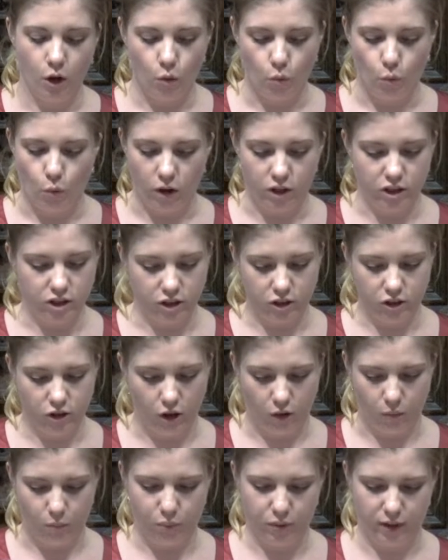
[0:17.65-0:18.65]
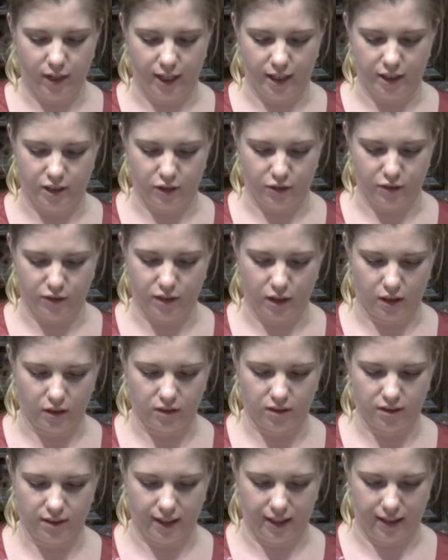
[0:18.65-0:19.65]
One should not preach of
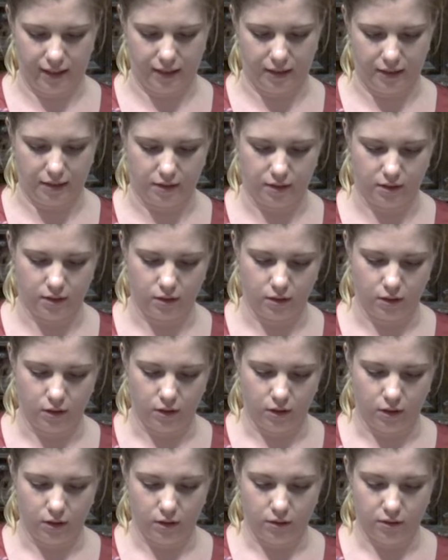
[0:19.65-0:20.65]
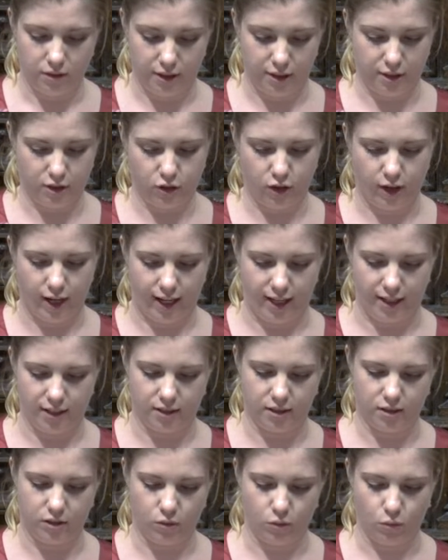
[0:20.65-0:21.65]
such things.
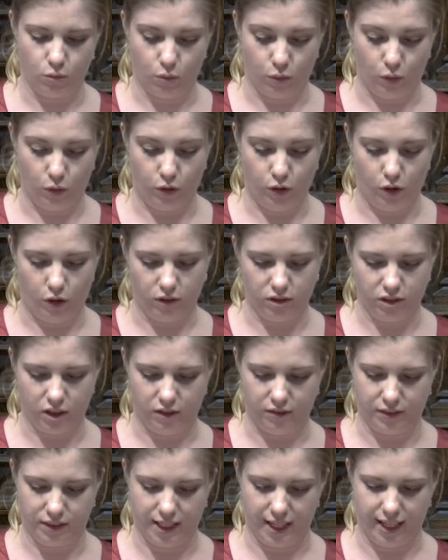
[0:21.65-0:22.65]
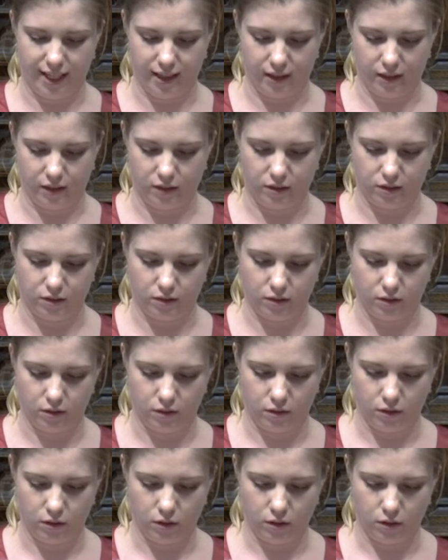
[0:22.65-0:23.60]
Disgrace will not overtake us.